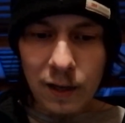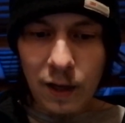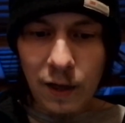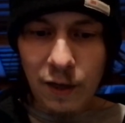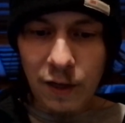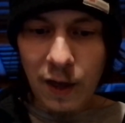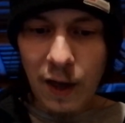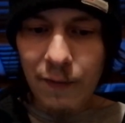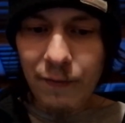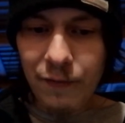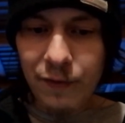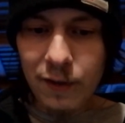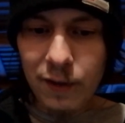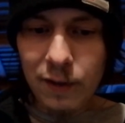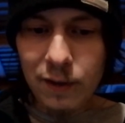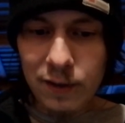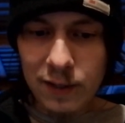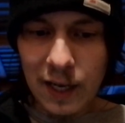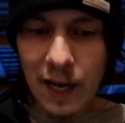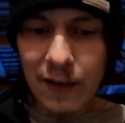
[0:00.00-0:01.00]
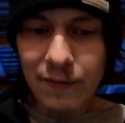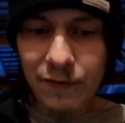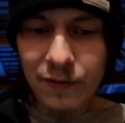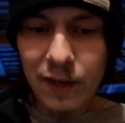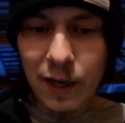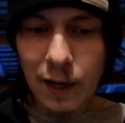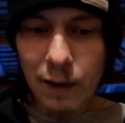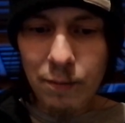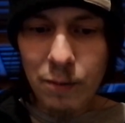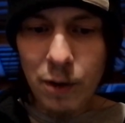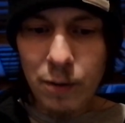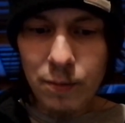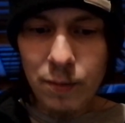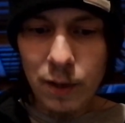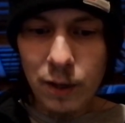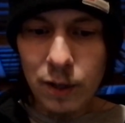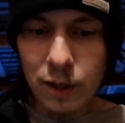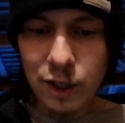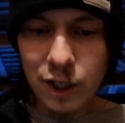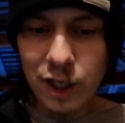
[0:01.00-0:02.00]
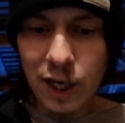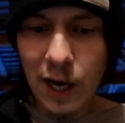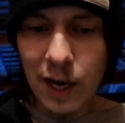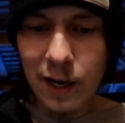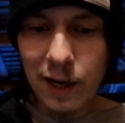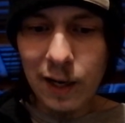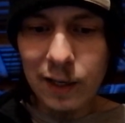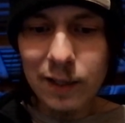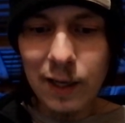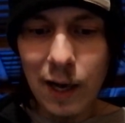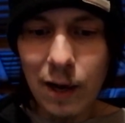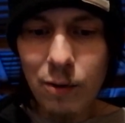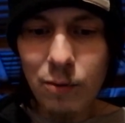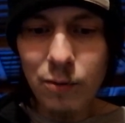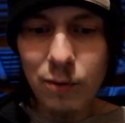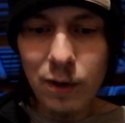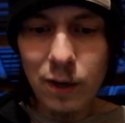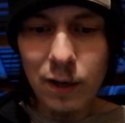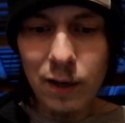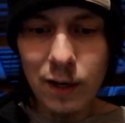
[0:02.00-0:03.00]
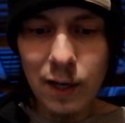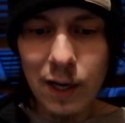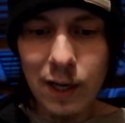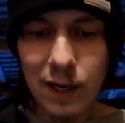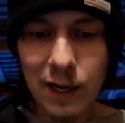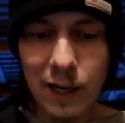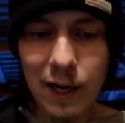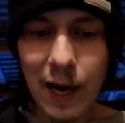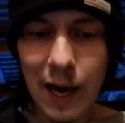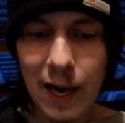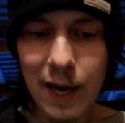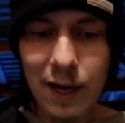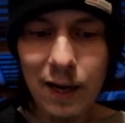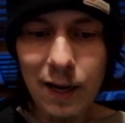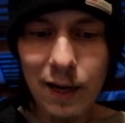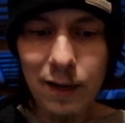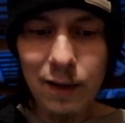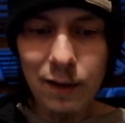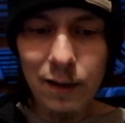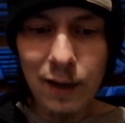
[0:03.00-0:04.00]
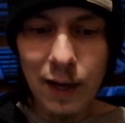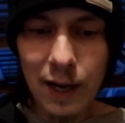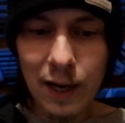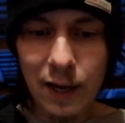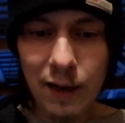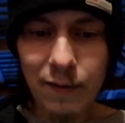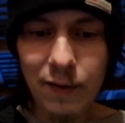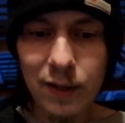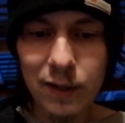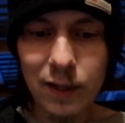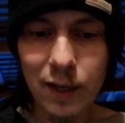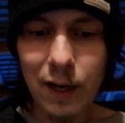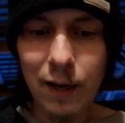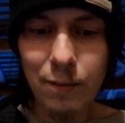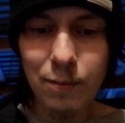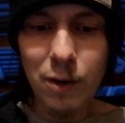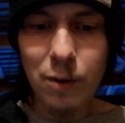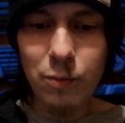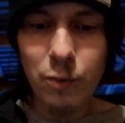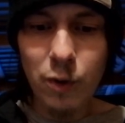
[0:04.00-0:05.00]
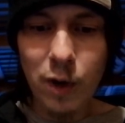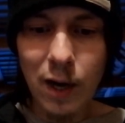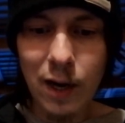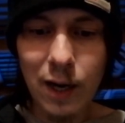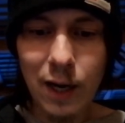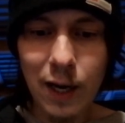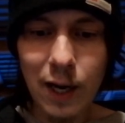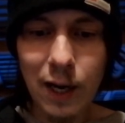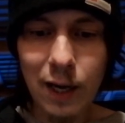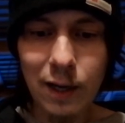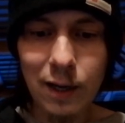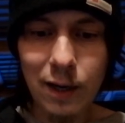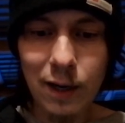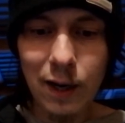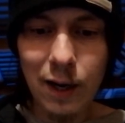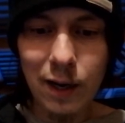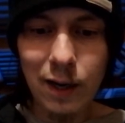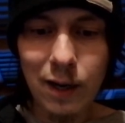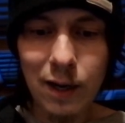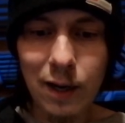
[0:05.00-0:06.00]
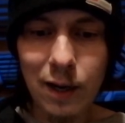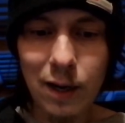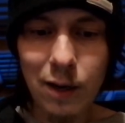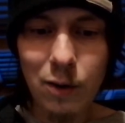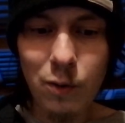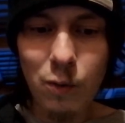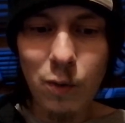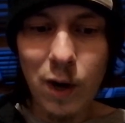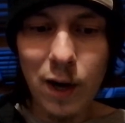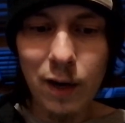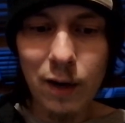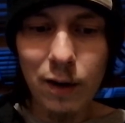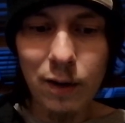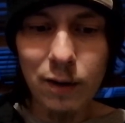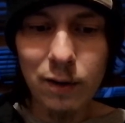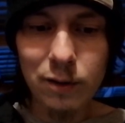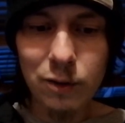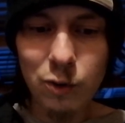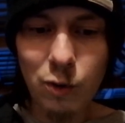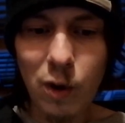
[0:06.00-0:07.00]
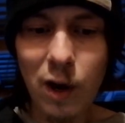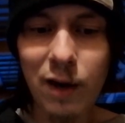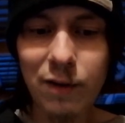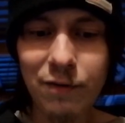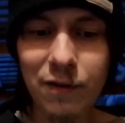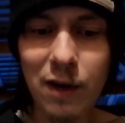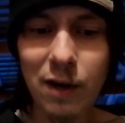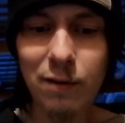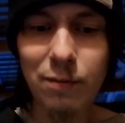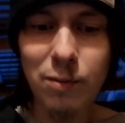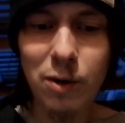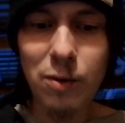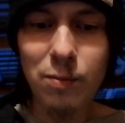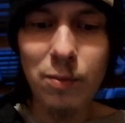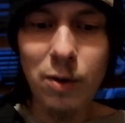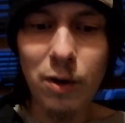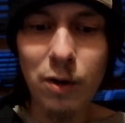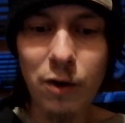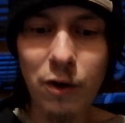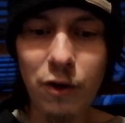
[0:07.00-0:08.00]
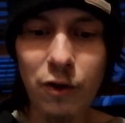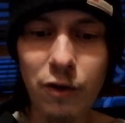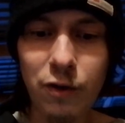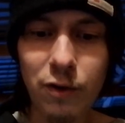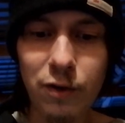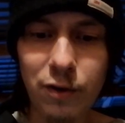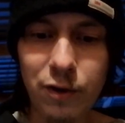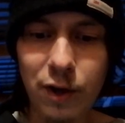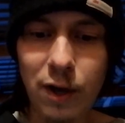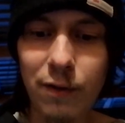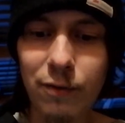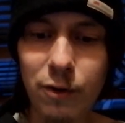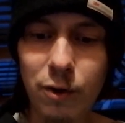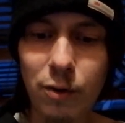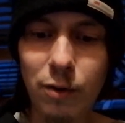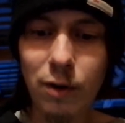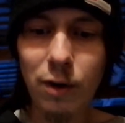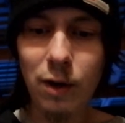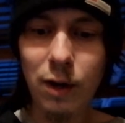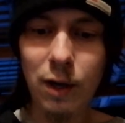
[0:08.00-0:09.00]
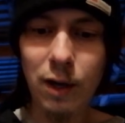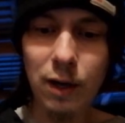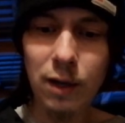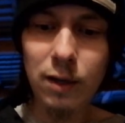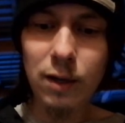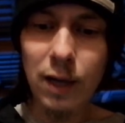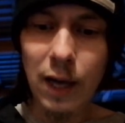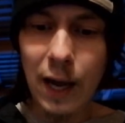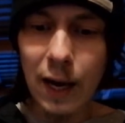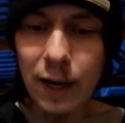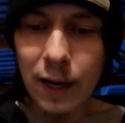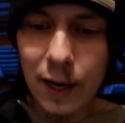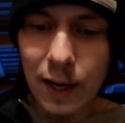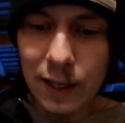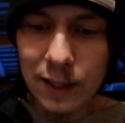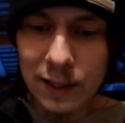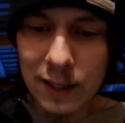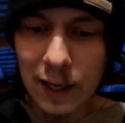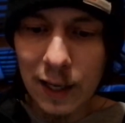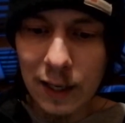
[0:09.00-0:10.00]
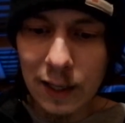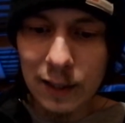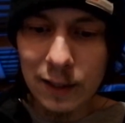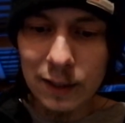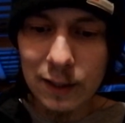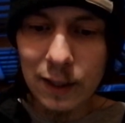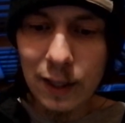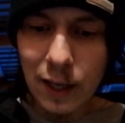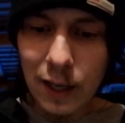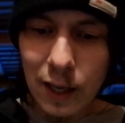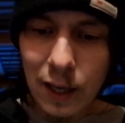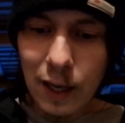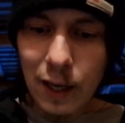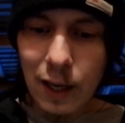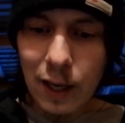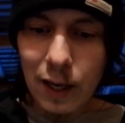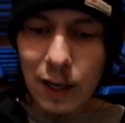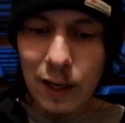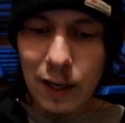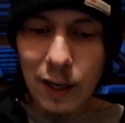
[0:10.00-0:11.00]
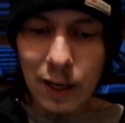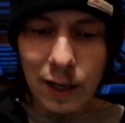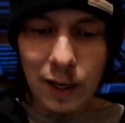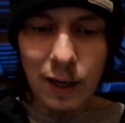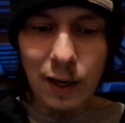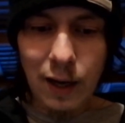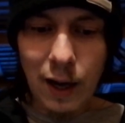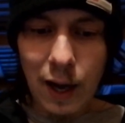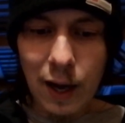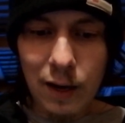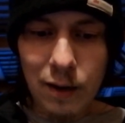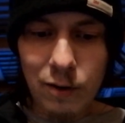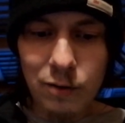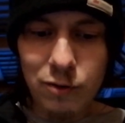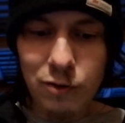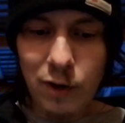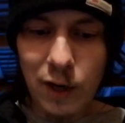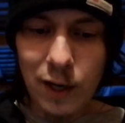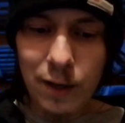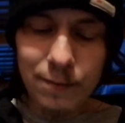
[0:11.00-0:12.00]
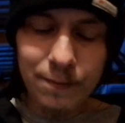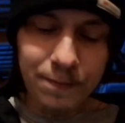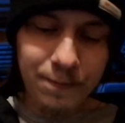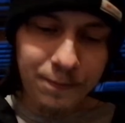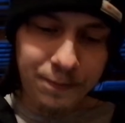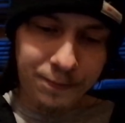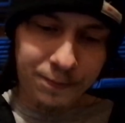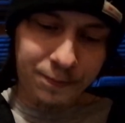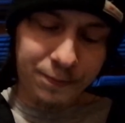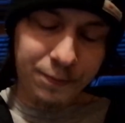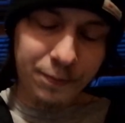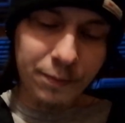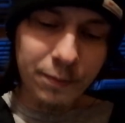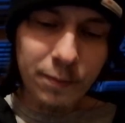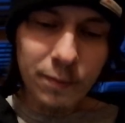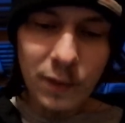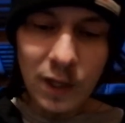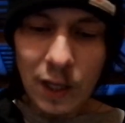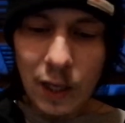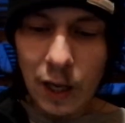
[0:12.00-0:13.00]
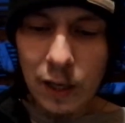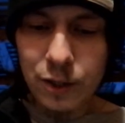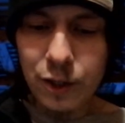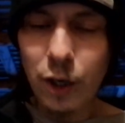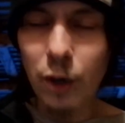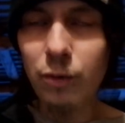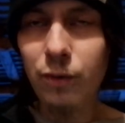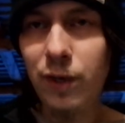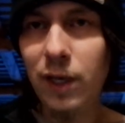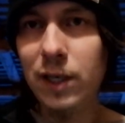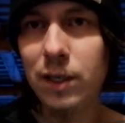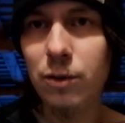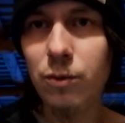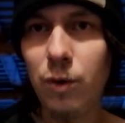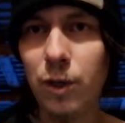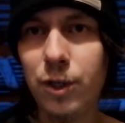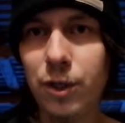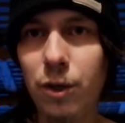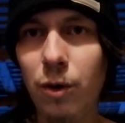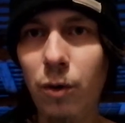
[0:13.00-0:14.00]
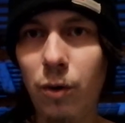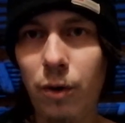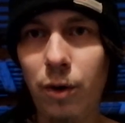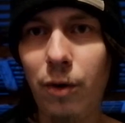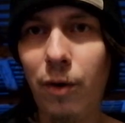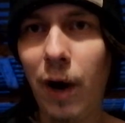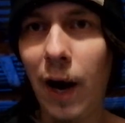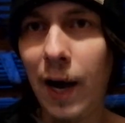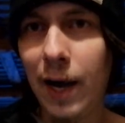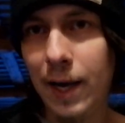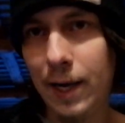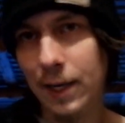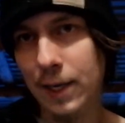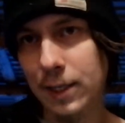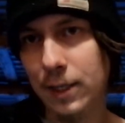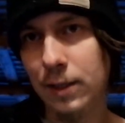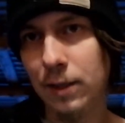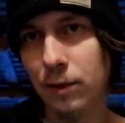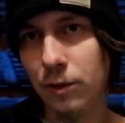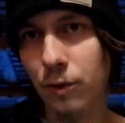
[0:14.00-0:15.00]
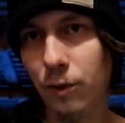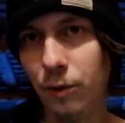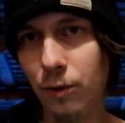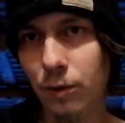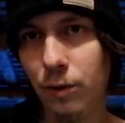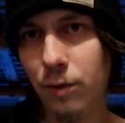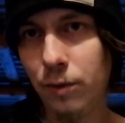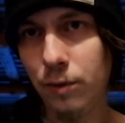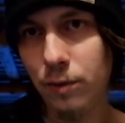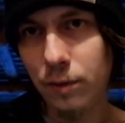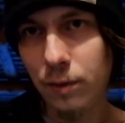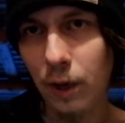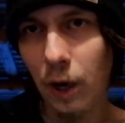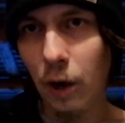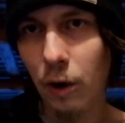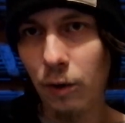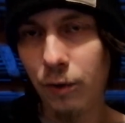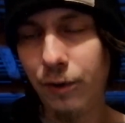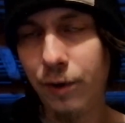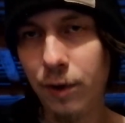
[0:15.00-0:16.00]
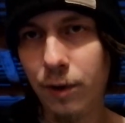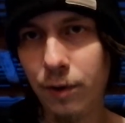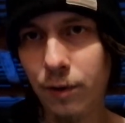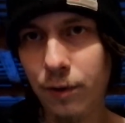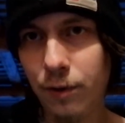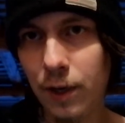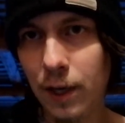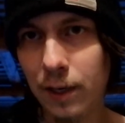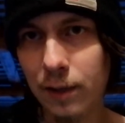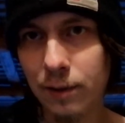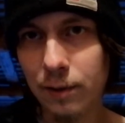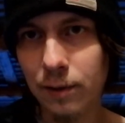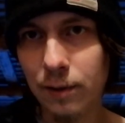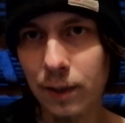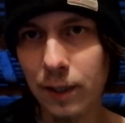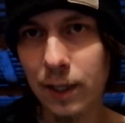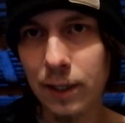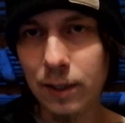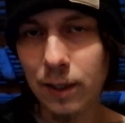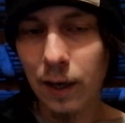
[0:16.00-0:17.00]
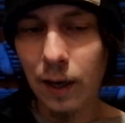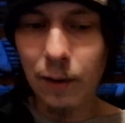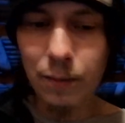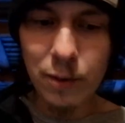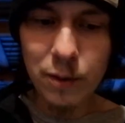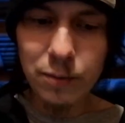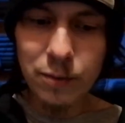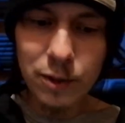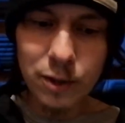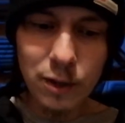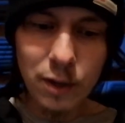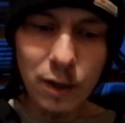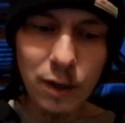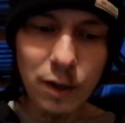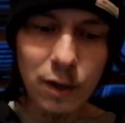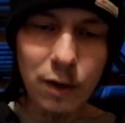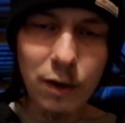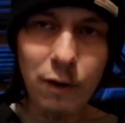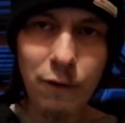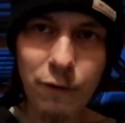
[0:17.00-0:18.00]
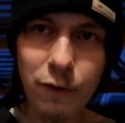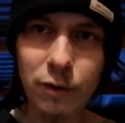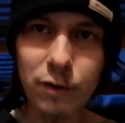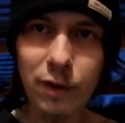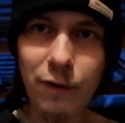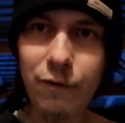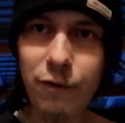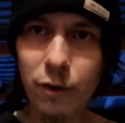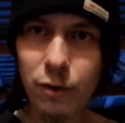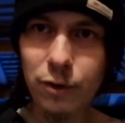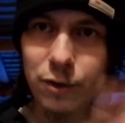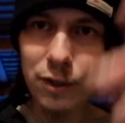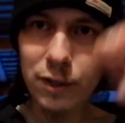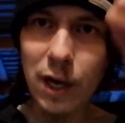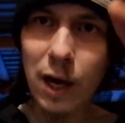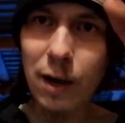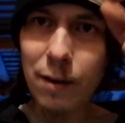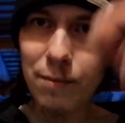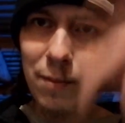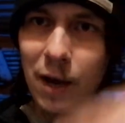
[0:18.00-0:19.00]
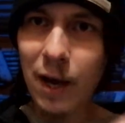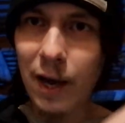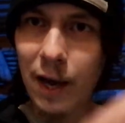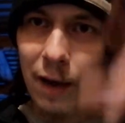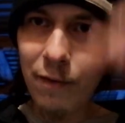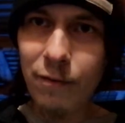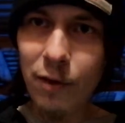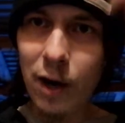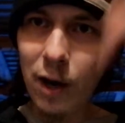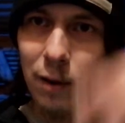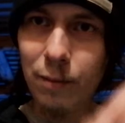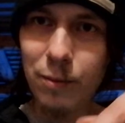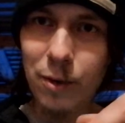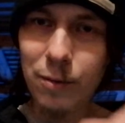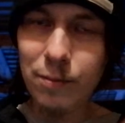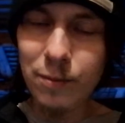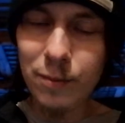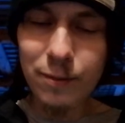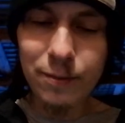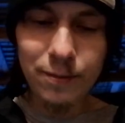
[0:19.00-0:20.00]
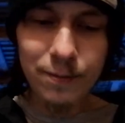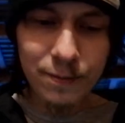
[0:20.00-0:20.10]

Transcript: 10th album, Chinatown 1980. 11th album, Renegade 1981. 12th album, Thunder and Lightning 1983. So this was the order I listened to all the Thin Lizzy albums for the first time, every album.